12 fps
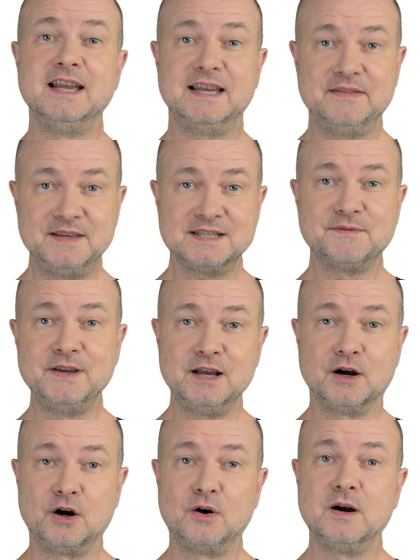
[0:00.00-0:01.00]
In this
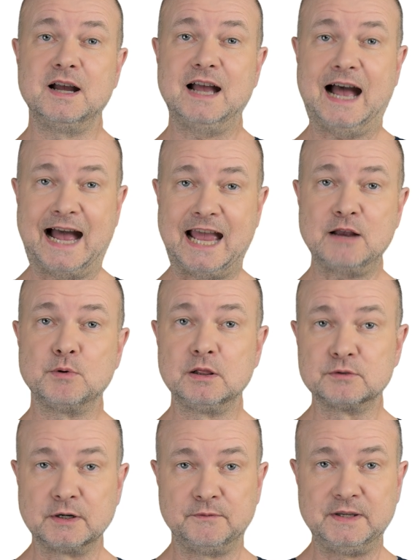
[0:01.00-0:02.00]
video, I
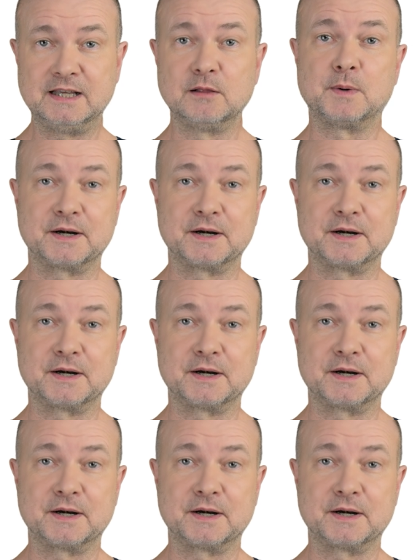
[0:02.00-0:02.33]
will reveal